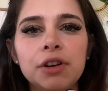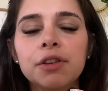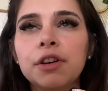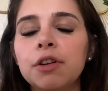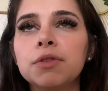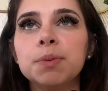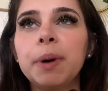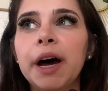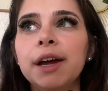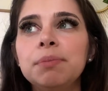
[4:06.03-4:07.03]
that goes
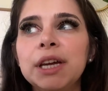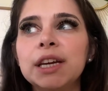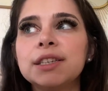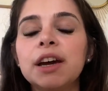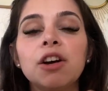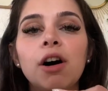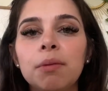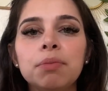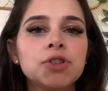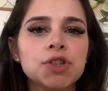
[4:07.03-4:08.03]
by because I
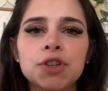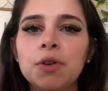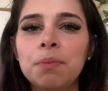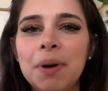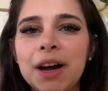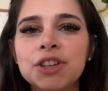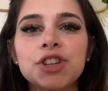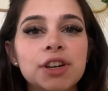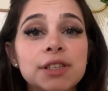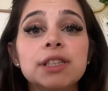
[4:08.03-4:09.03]
accomplished so much
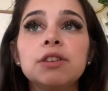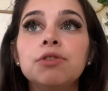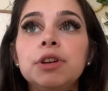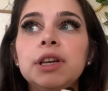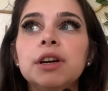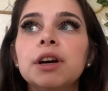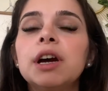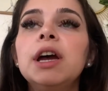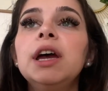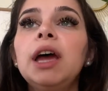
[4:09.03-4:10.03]
in a single year.
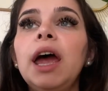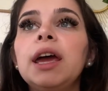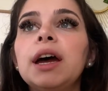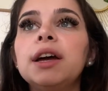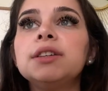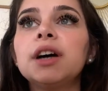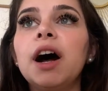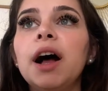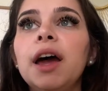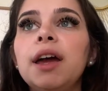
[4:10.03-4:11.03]
And
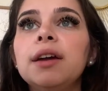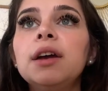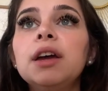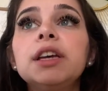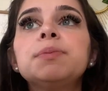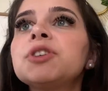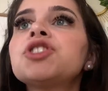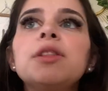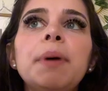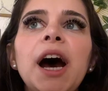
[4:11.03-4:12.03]

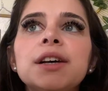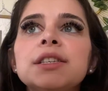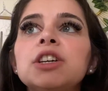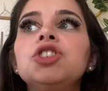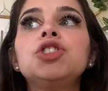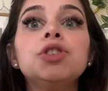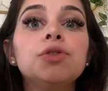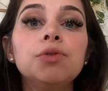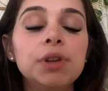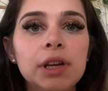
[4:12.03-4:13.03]
especially the past
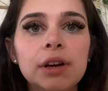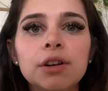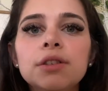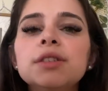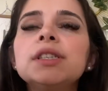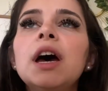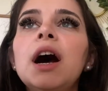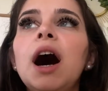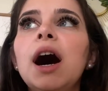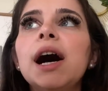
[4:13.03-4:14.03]
2 years,
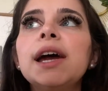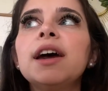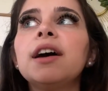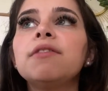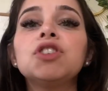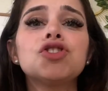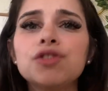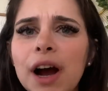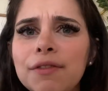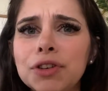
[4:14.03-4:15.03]
I have
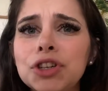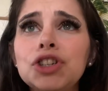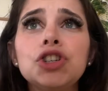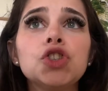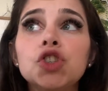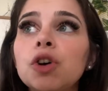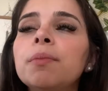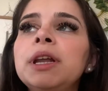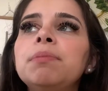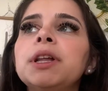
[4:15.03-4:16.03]
traveled to so
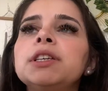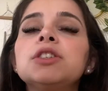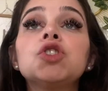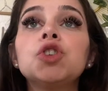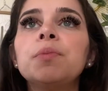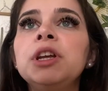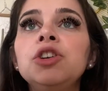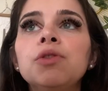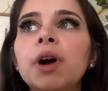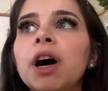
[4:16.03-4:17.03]
many places, so many
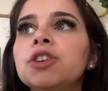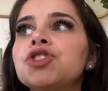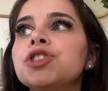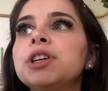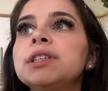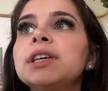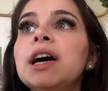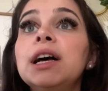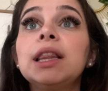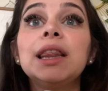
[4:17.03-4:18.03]
new countries,
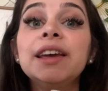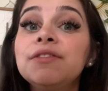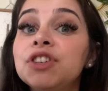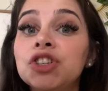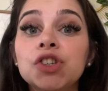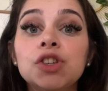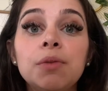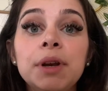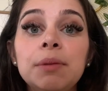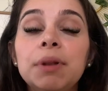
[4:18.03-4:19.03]
lived in so
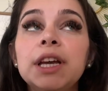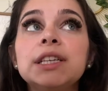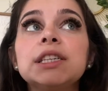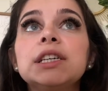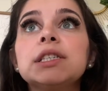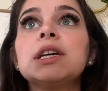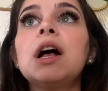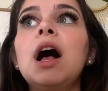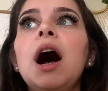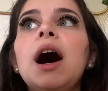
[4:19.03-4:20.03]
many places.
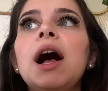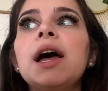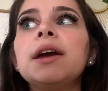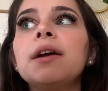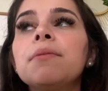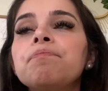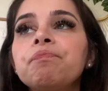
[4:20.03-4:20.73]
I